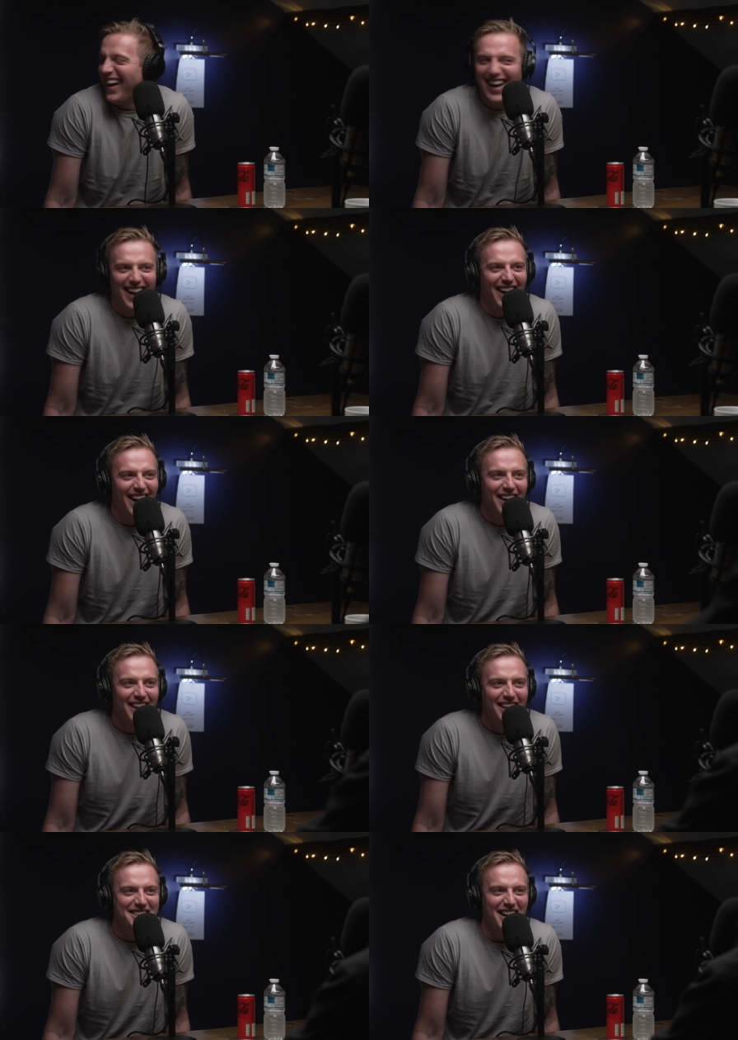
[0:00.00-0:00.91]
uh
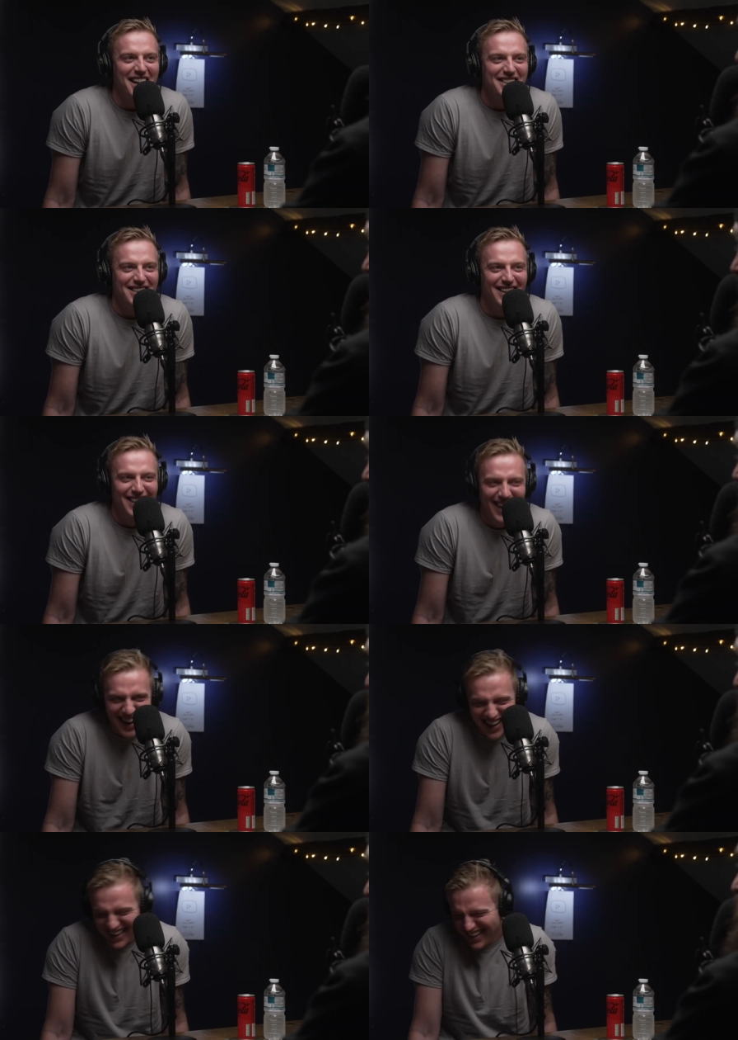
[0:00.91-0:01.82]
but,
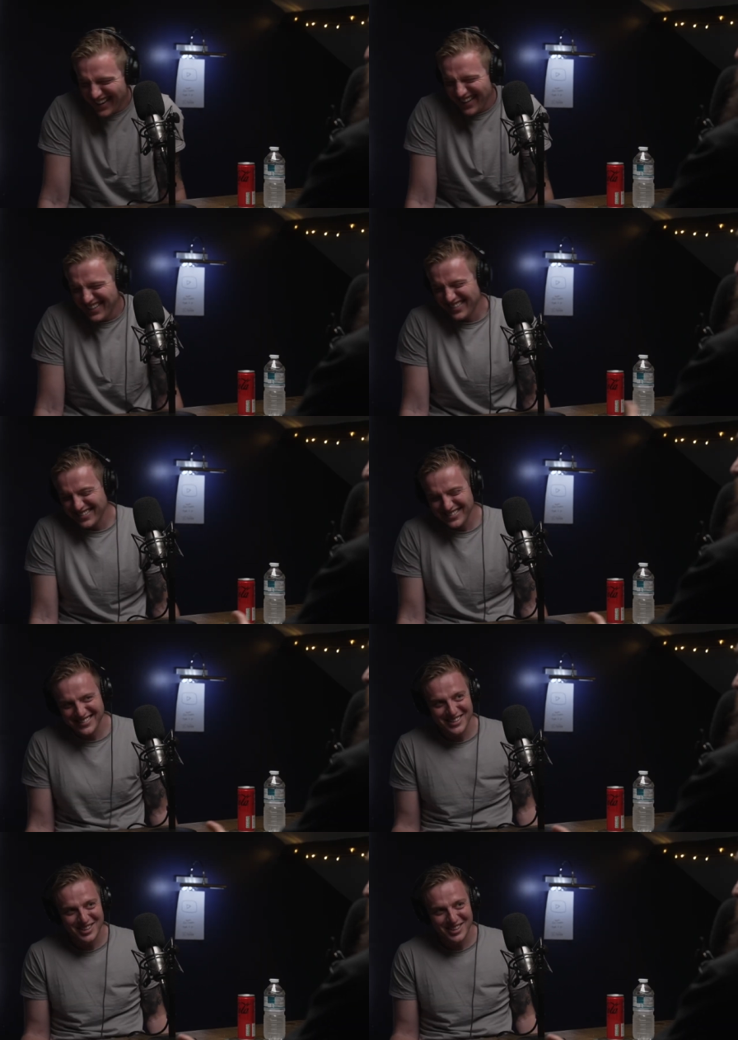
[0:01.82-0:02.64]
I, no, I think it was the spanking